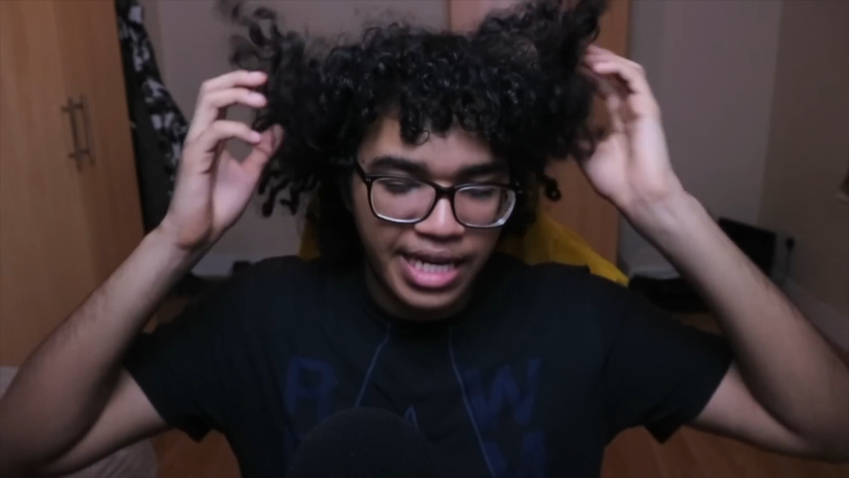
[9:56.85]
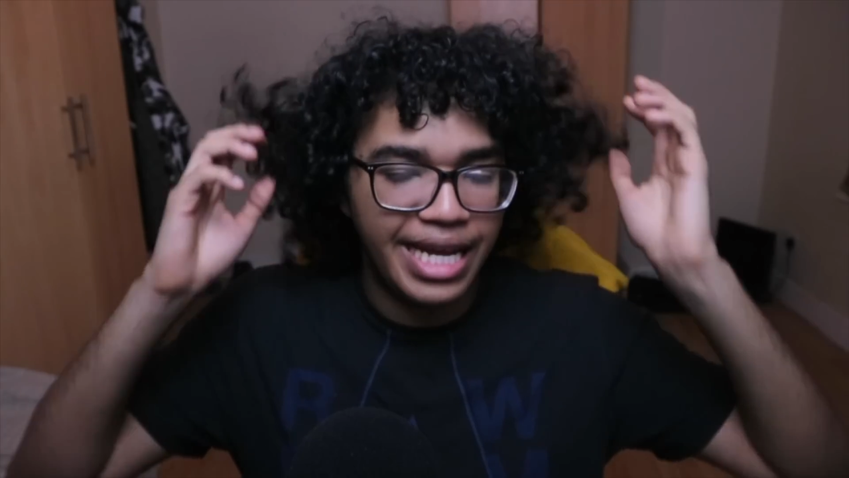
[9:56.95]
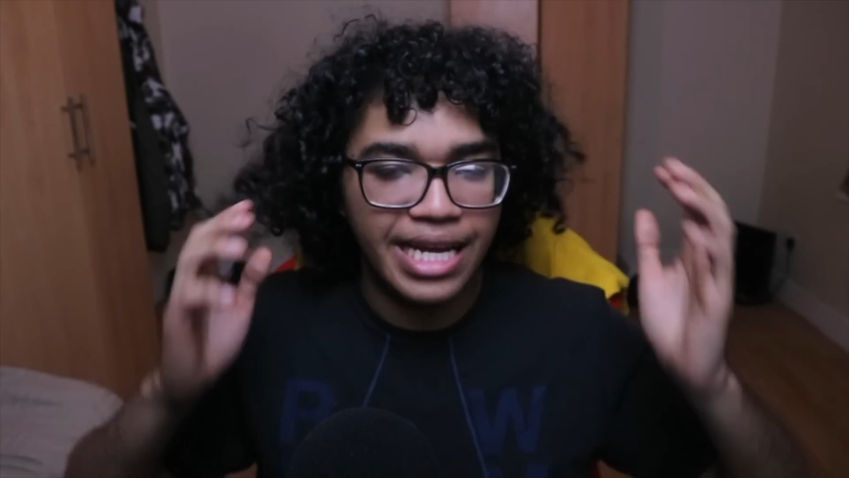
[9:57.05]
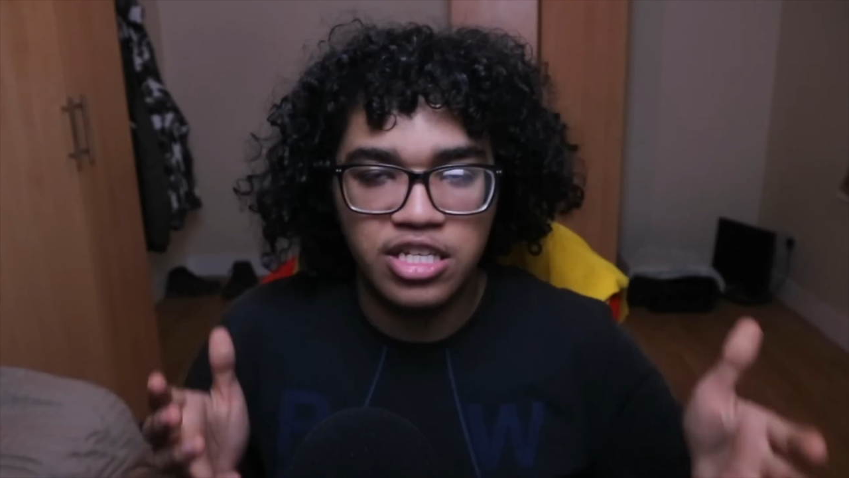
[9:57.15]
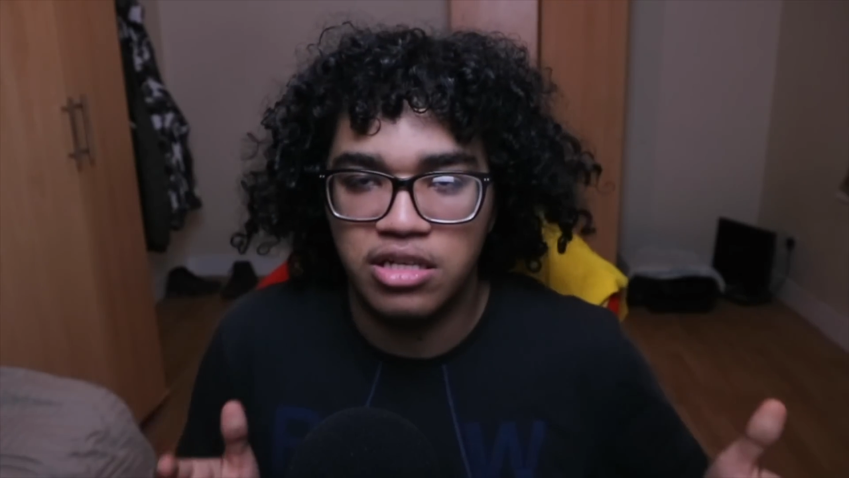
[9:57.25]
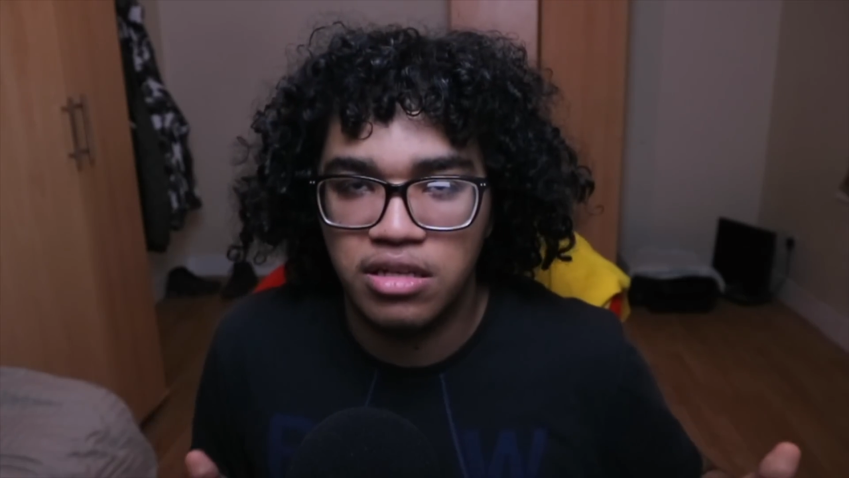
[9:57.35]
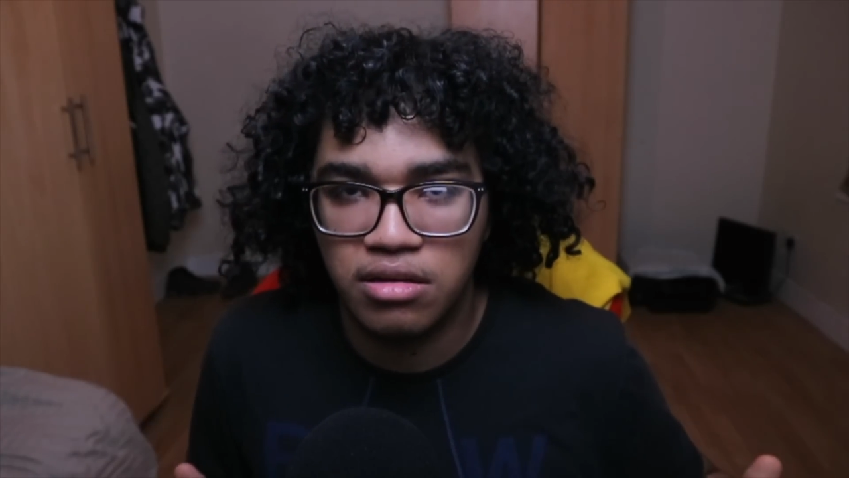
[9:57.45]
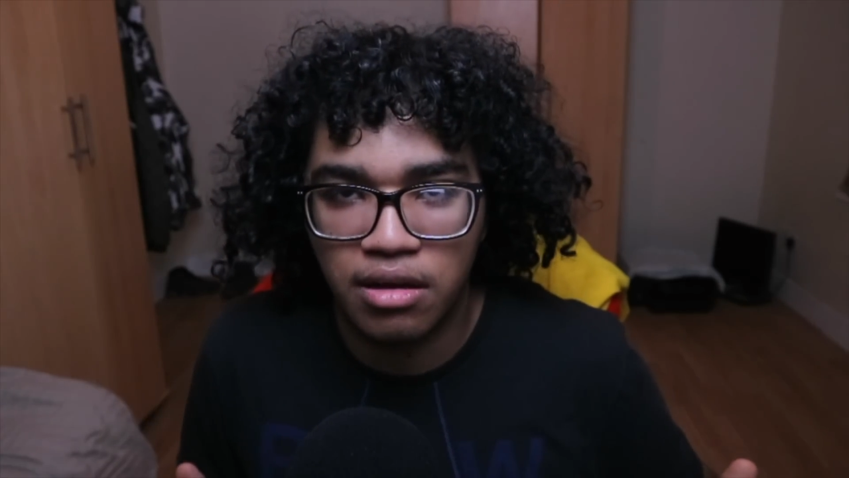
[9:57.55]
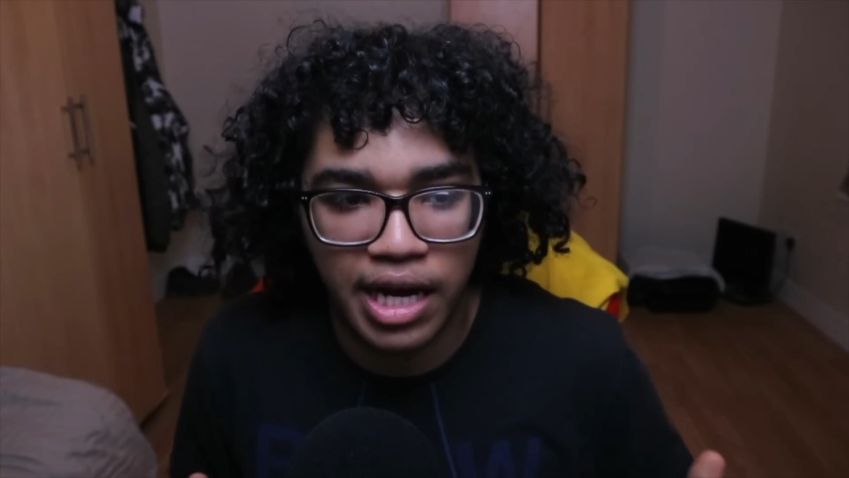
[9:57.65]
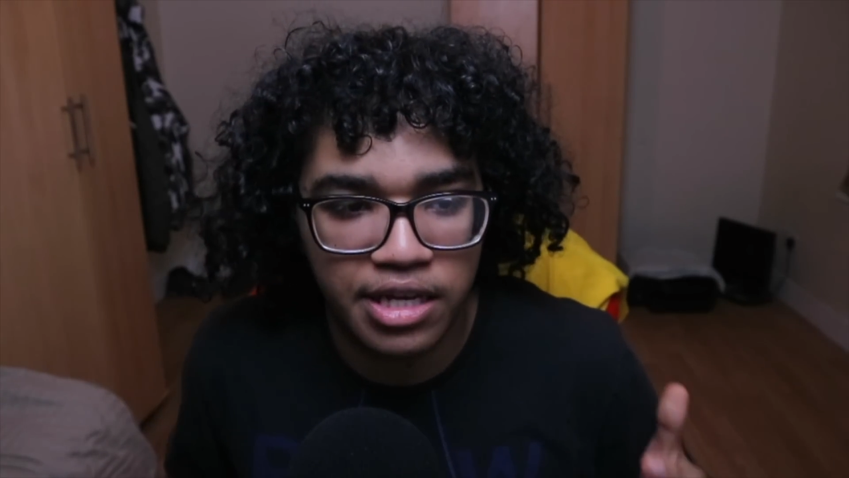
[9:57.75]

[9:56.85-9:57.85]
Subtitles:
and it isn't.